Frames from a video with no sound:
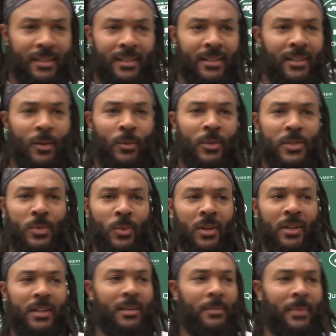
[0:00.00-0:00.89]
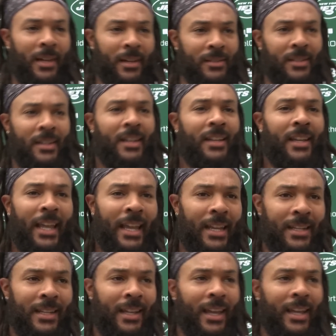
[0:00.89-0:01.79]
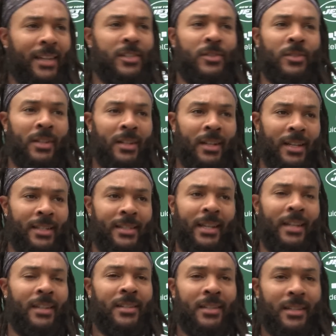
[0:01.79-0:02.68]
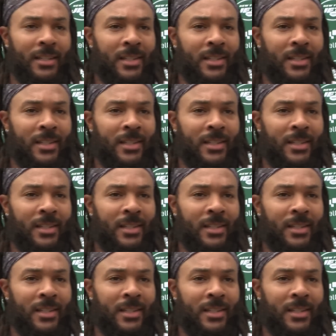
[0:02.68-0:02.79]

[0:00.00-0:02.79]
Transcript: No one's worried about any extra attention.